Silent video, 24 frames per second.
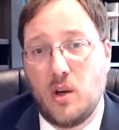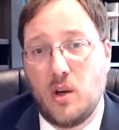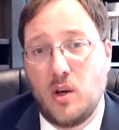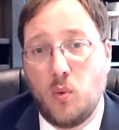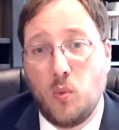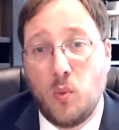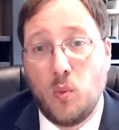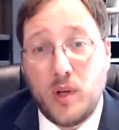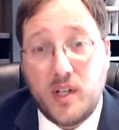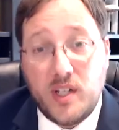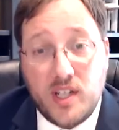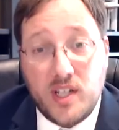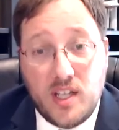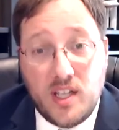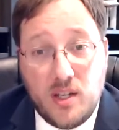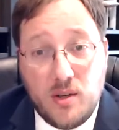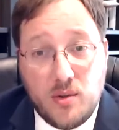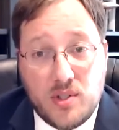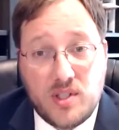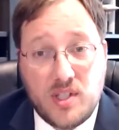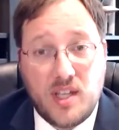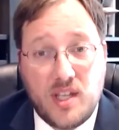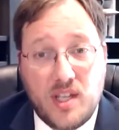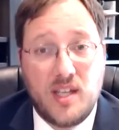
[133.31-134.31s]
what do you
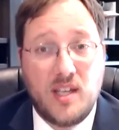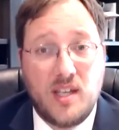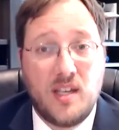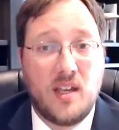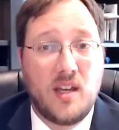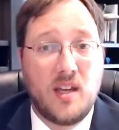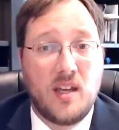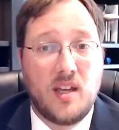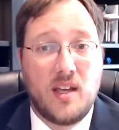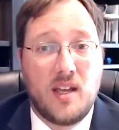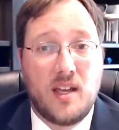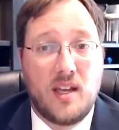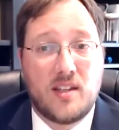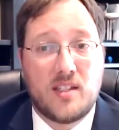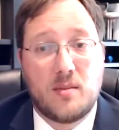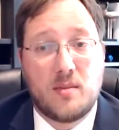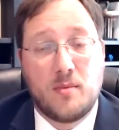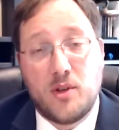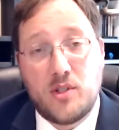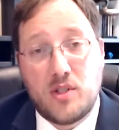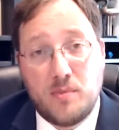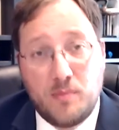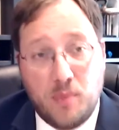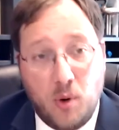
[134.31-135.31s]
see as the
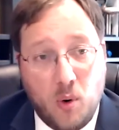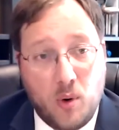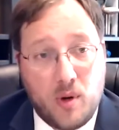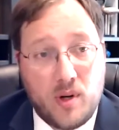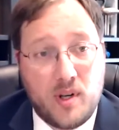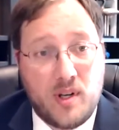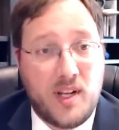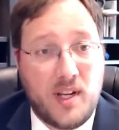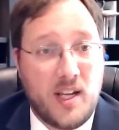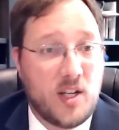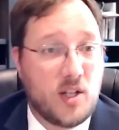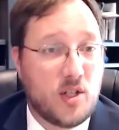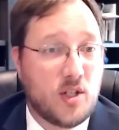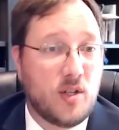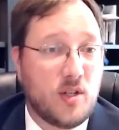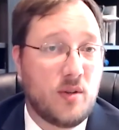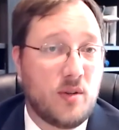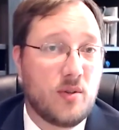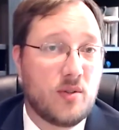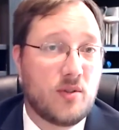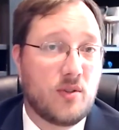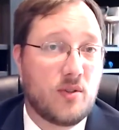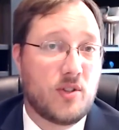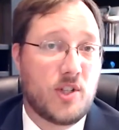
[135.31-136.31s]
most important
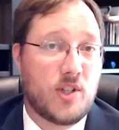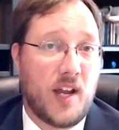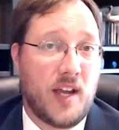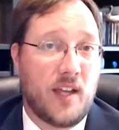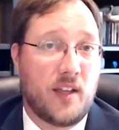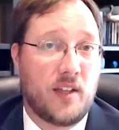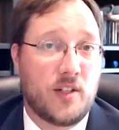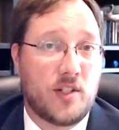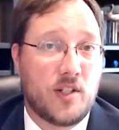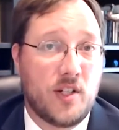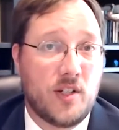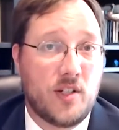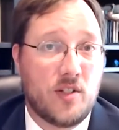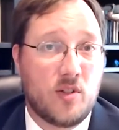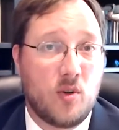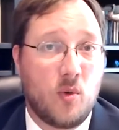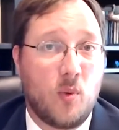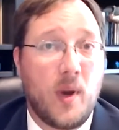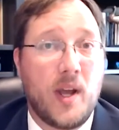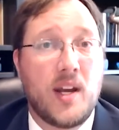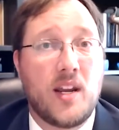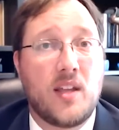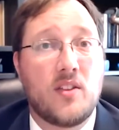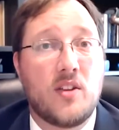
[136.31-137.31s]
issues or challenges
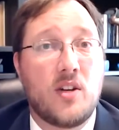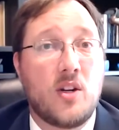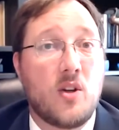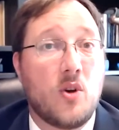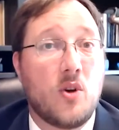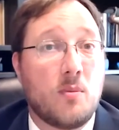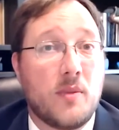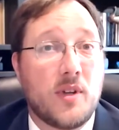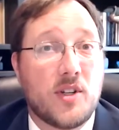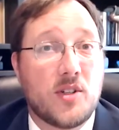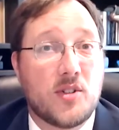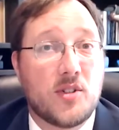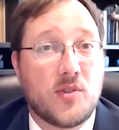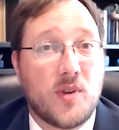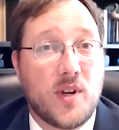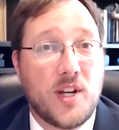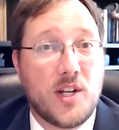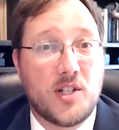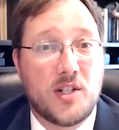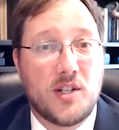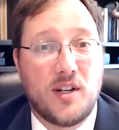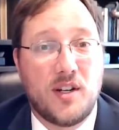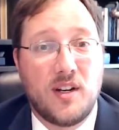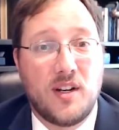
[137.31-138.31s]
awaiting the new
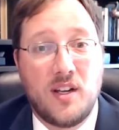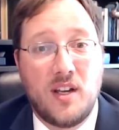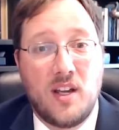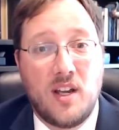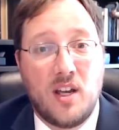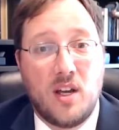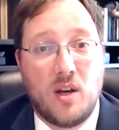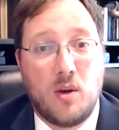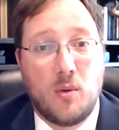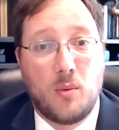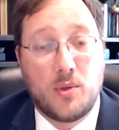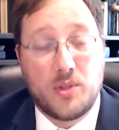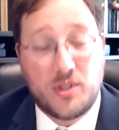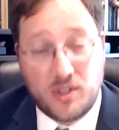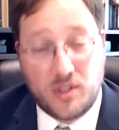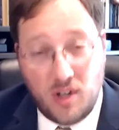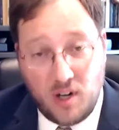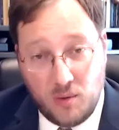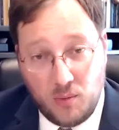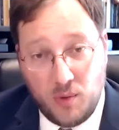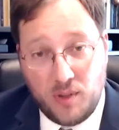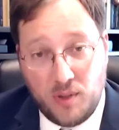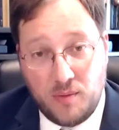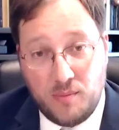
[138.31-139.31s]
administration? We'll
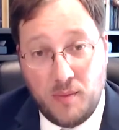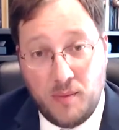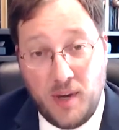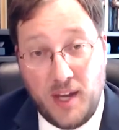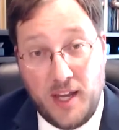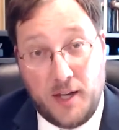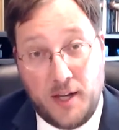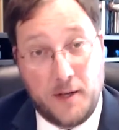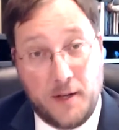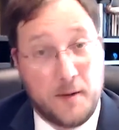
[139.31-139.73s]
start with Mike.